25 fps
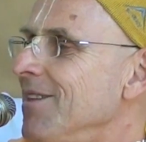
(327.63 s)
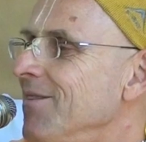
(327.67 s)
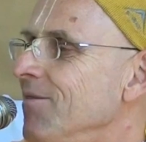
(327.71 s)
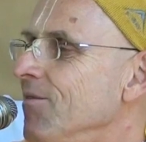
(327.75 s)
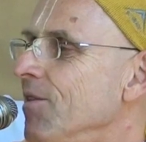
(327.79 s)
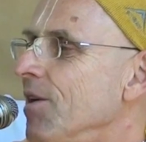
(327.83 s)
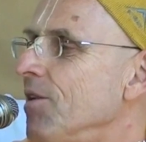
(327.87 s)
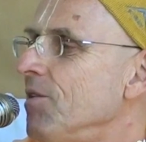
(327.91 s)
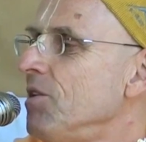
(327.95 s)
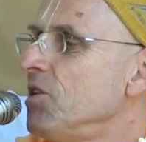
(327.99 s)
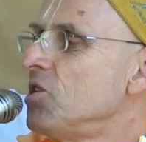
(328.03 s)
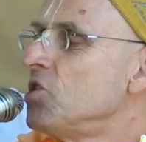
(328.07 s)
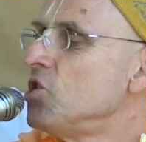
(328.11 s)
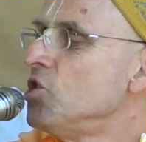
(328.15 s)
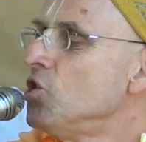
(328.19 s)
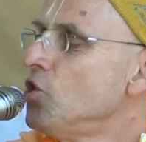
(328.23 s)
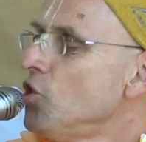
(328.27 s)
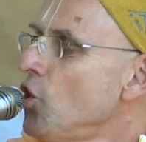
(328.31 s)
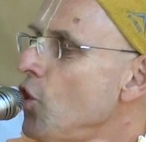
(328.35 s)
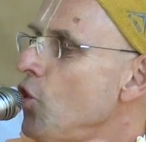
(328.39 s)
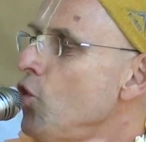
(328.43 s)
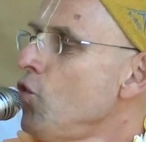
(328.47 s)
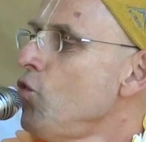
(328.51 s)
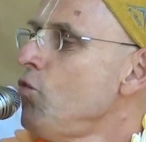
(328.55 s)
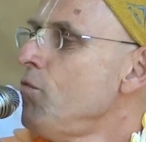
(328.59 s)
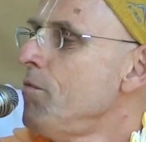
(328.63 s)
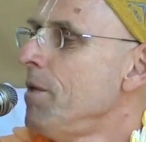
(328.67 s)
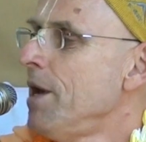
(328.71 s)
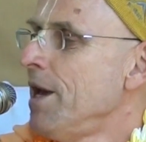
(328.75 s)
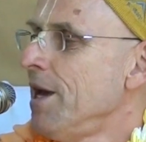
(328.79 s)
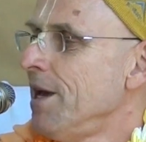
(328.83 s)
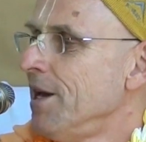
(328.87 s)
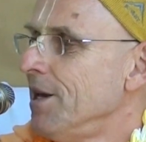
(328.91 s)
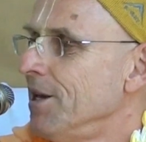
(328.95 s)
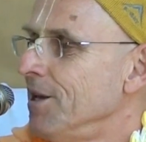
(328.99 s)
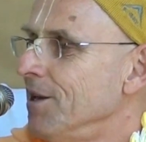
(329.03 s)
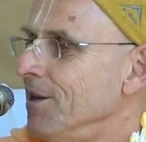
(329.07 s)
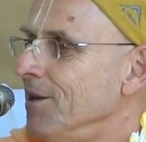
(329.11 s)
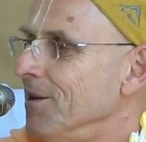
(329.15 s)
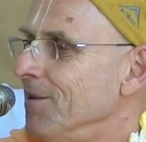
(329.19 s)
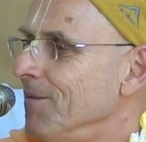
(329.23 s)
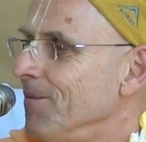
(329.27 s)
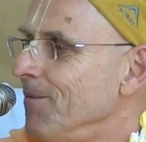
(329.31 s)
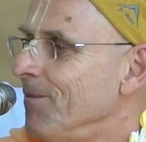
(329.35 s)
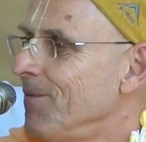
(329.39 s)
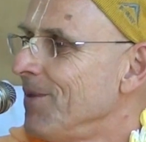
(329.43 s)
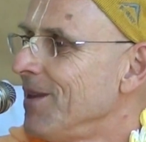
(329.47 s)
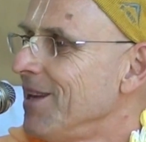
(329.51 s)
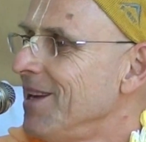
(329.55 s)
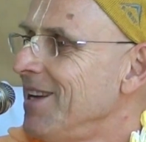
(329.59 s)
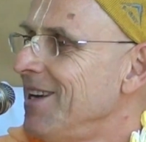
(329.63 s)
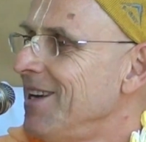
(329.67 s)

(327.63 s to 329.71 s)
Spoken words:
there is no man